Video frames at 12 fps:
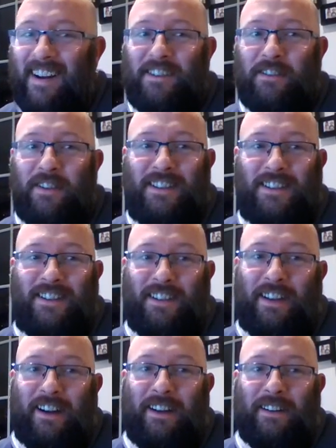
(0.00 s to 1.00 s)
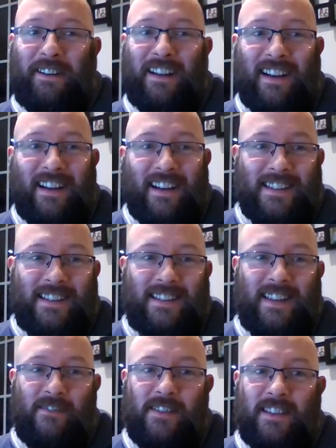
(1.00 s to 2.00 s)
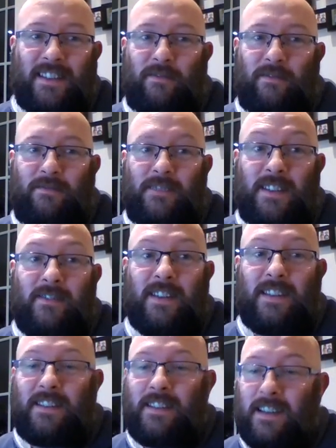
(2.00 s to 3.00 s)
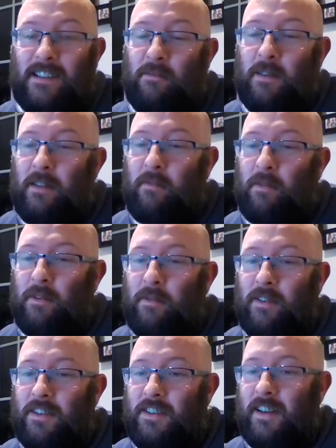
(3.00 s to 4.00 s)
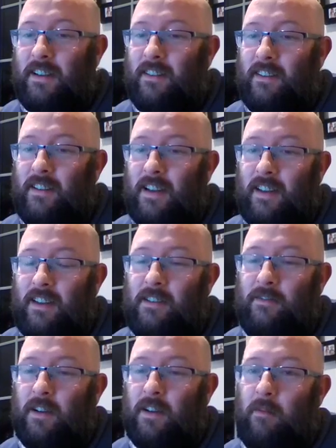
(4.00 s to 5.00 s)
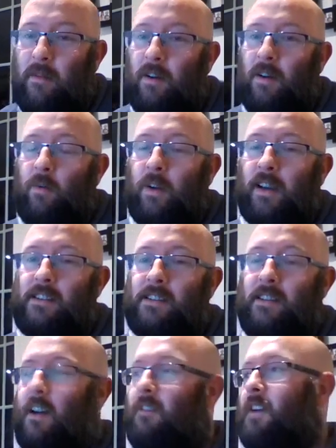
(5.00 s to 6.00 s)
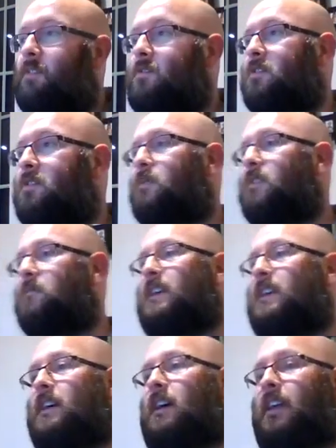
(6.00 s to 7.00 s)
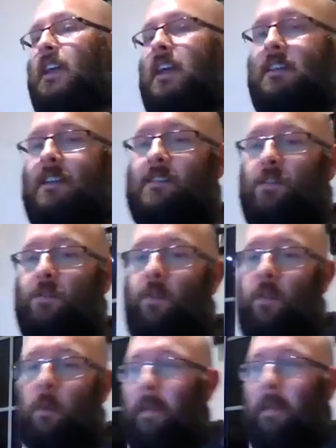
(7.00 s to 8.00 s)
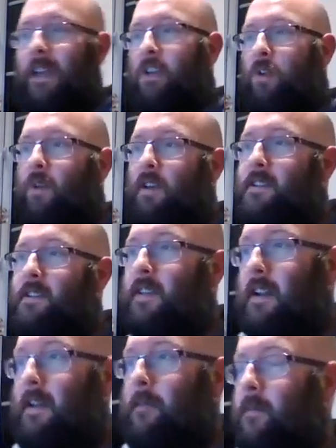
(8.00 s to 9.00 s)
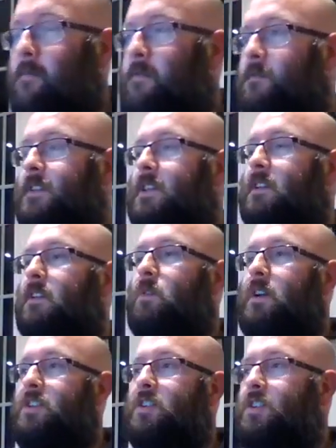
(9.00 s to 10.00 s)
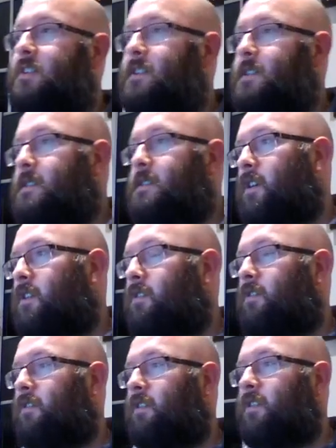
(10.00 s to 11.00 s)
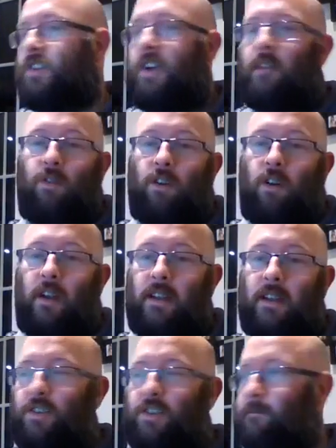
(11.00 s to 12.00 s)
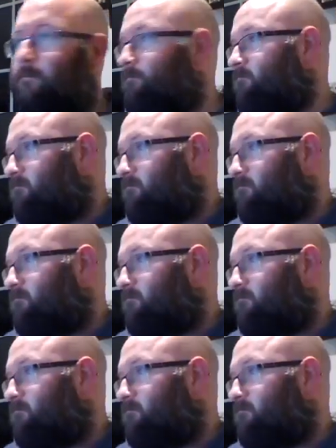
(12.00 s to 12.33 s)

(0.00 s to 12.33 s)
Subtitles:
I trust you, though. 76 people watching. Thank you for coming along. We're going to start round 2 in a minute. Again, it's called The Big Quiz. 15 questions on general knowledge.